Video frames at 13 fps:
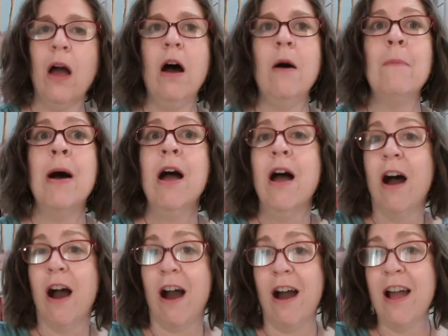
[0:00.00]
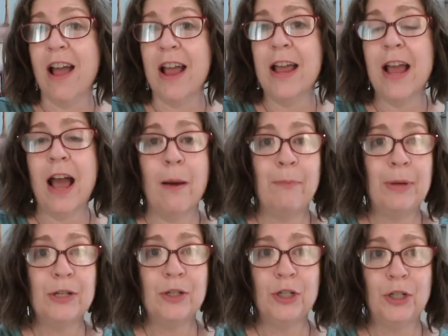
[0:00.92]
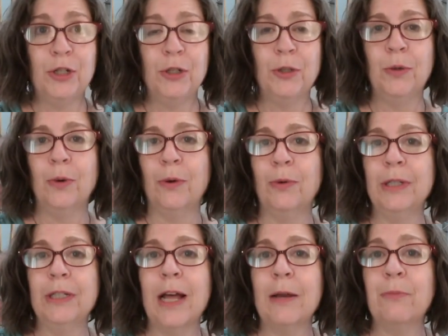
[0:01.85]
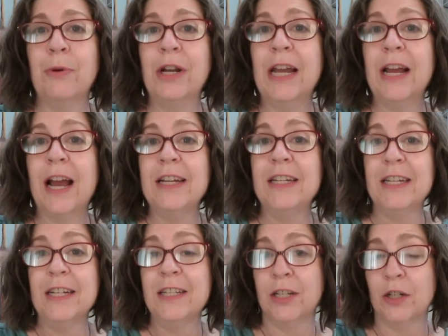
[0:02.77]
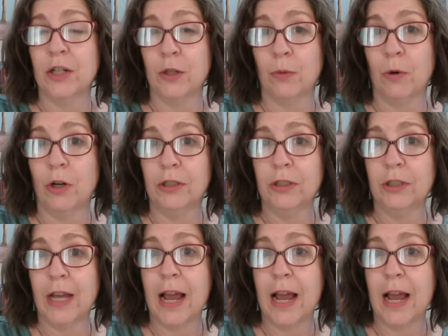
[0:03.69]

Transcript: I happen to really like bringing ideas into the world